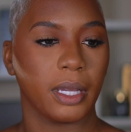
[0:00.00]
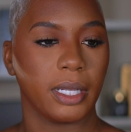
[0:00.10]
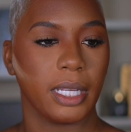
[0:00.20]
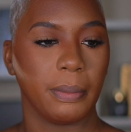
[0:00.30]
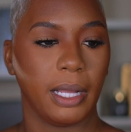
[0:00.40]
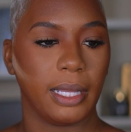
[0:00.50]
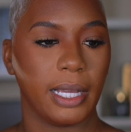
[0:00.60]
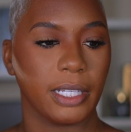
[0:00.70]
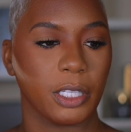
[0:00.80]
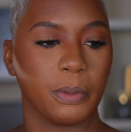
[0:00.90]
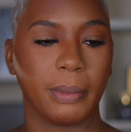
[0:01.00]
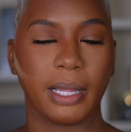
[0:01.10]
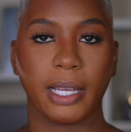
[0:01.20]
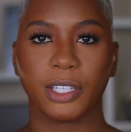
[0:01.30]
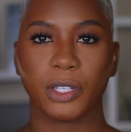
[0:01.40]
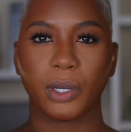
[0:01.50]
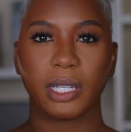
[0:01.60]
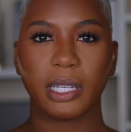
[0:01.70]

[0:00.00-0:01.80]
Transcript: did my lashes, put my lashes on.